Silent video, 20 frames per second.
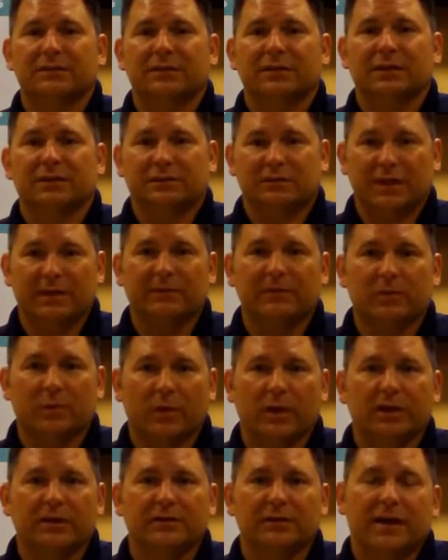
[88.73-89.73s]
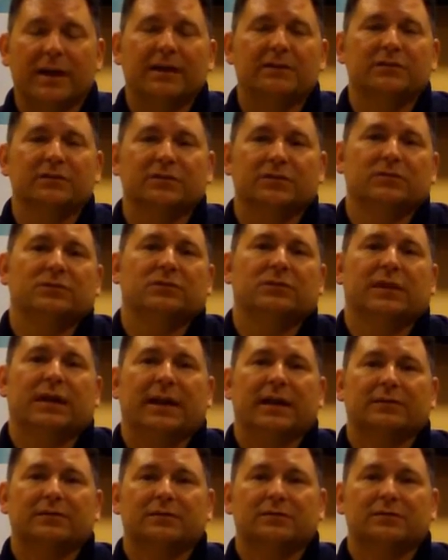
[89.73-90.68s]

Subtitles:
a safer way to actually do the task.